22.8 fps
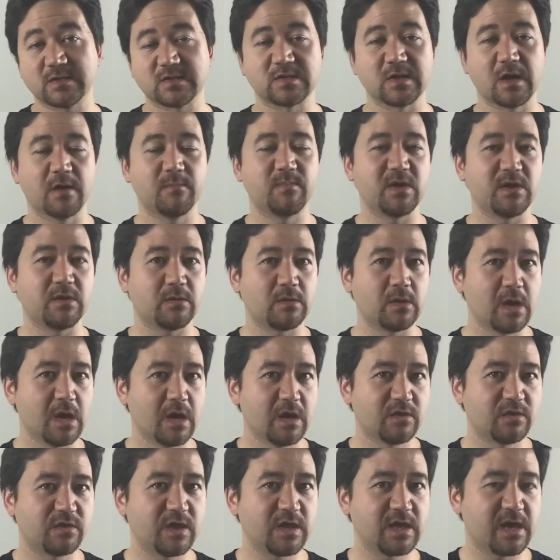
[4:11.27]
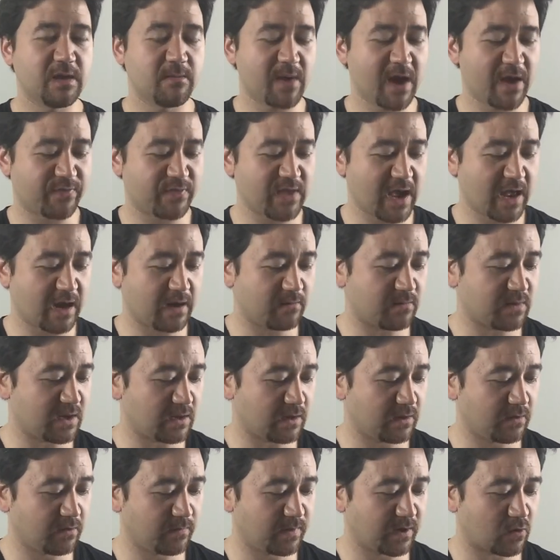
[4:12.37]
So I'd be thinking about that and be a
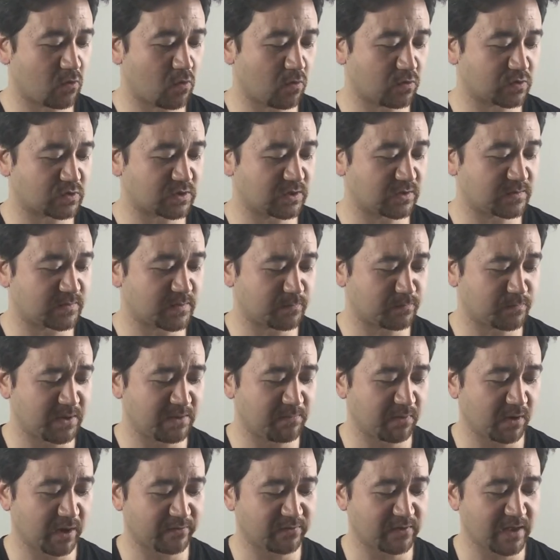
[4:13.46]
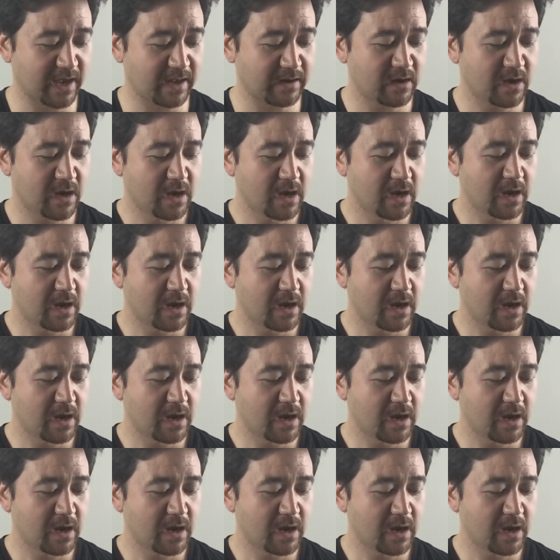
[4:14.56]
little bit cautious with people like that.